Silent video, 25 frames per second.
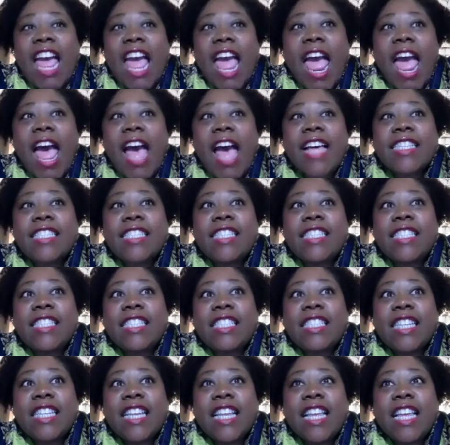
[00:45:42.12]
has,
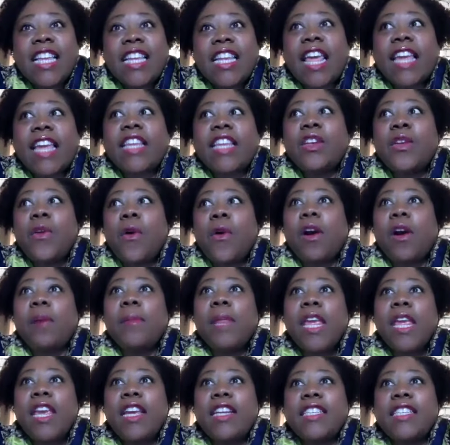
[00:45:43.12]
like,
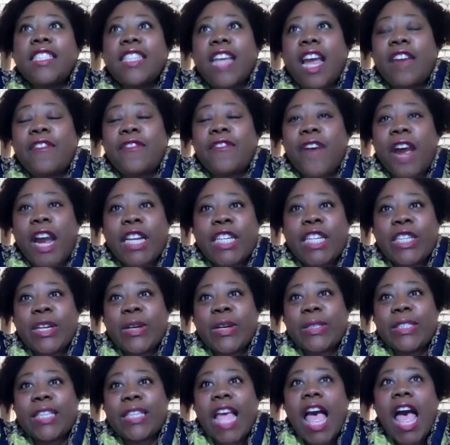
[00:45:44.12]
normally in sci-fi
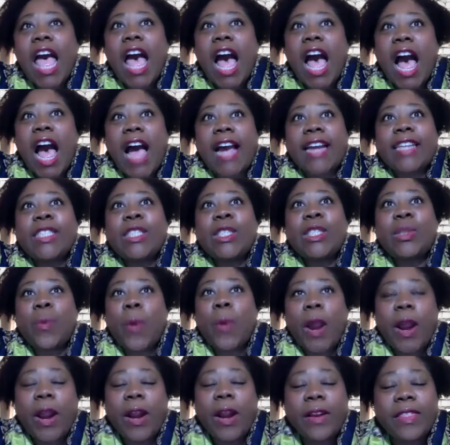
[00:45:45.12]
shows, I
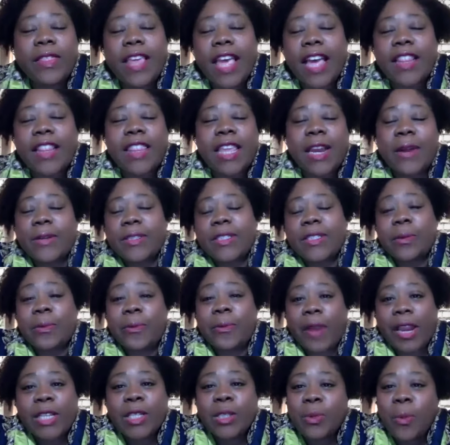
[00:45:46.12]
swear that there was a
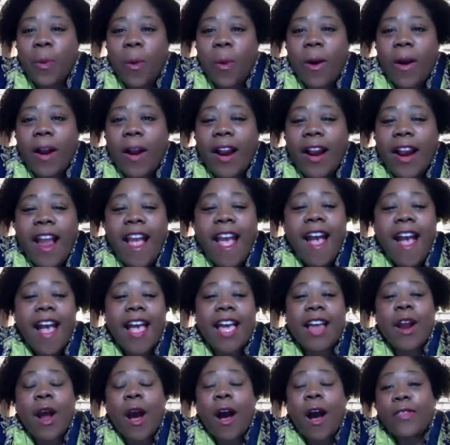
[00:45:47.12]
race war
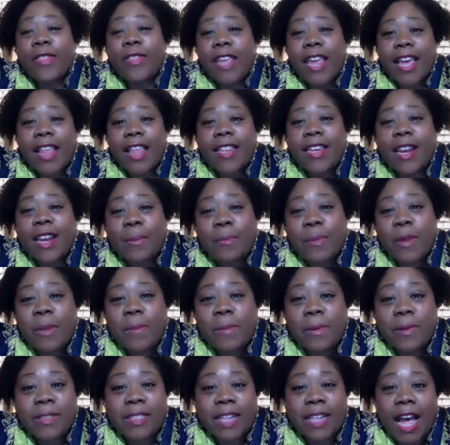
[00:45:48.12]
and all the ethnic
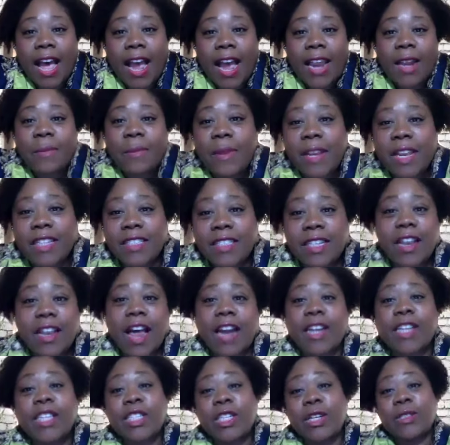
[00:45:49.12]
people died, because a
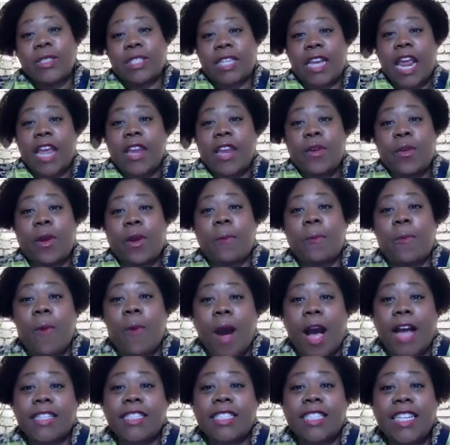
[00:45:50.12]
lot of shows that I grew up
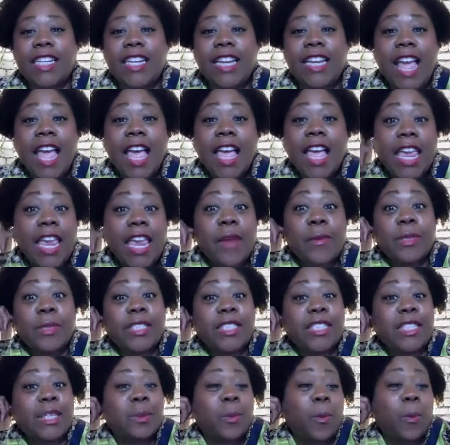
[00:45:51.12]
watching, it was
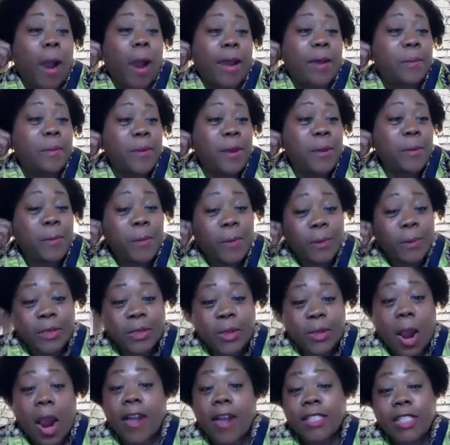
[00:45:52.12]
just white people.
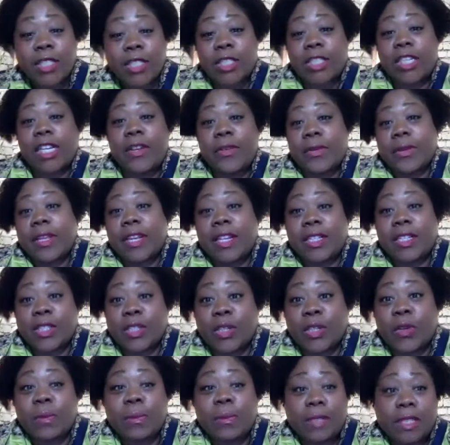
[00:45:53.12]
So I just secretly
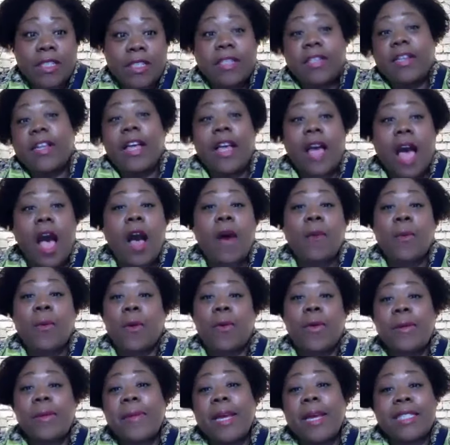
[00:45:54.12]
assumed, oh, well,
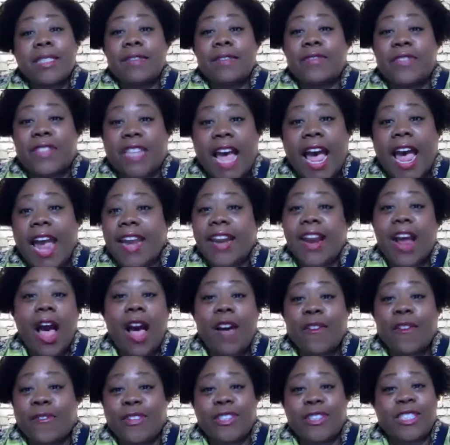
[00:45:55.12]
we must have died
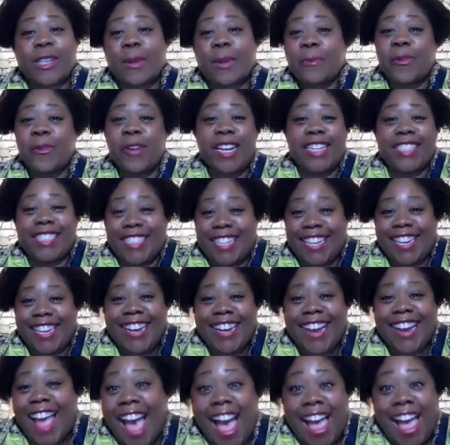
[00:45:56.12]
off for some reason.
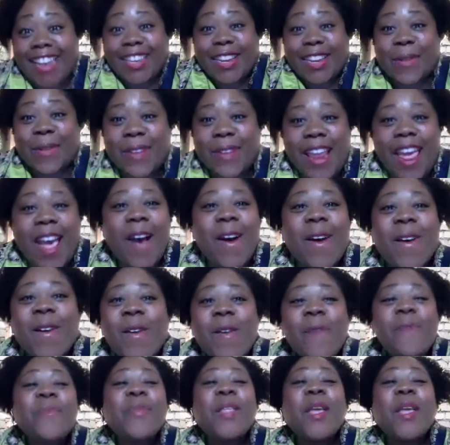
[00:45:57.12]
I don't know.
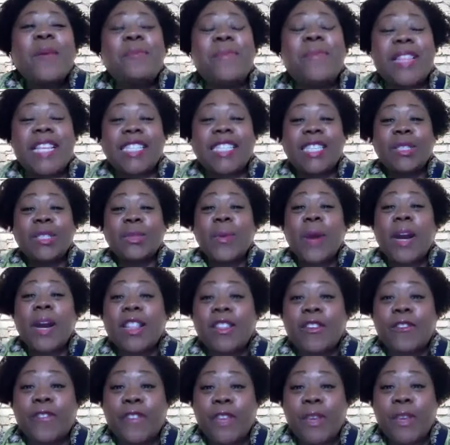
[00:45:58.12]
But this is one of
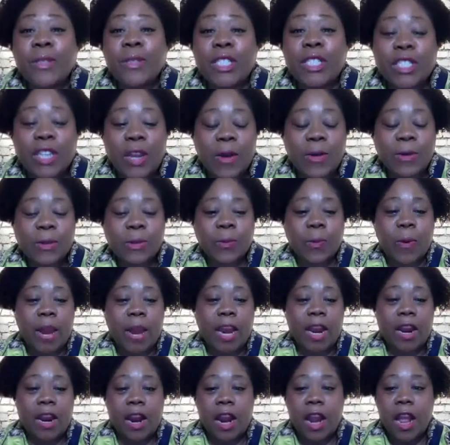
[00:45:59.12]
the few shows
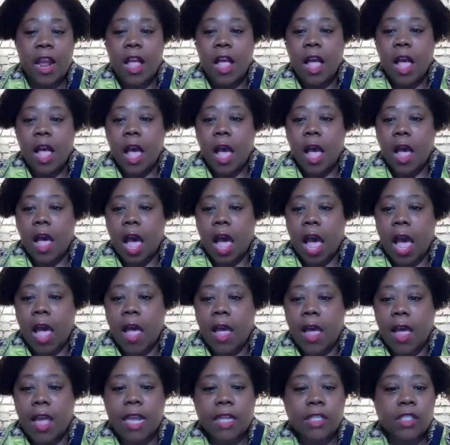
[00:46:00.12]
where
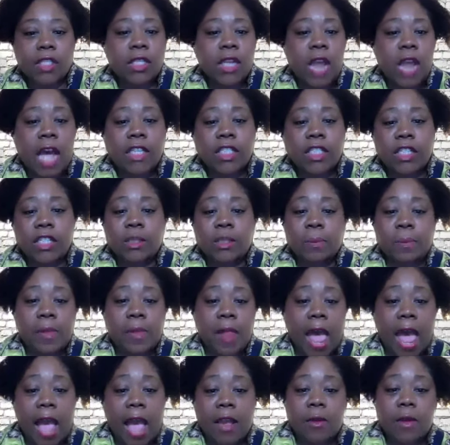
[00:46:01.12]
it's not just
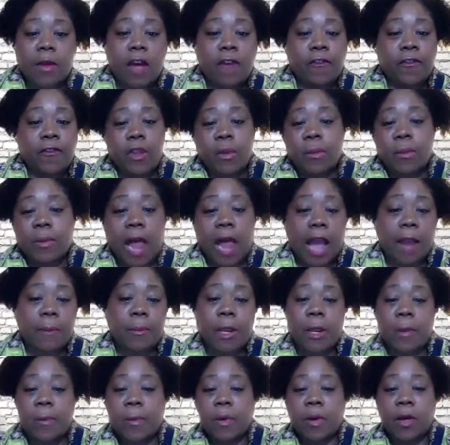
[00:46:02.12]
a few Black
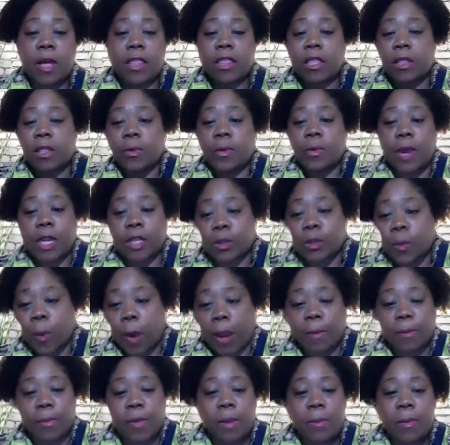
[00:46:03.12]
people and then the rest
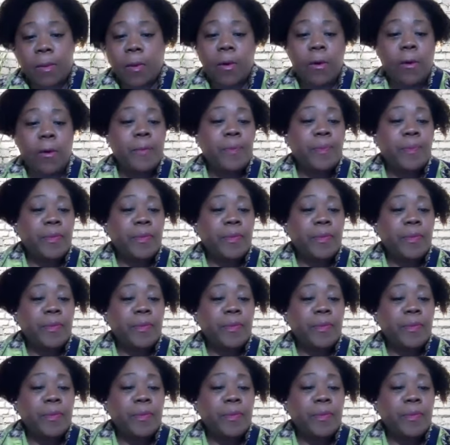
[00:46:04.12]
white people.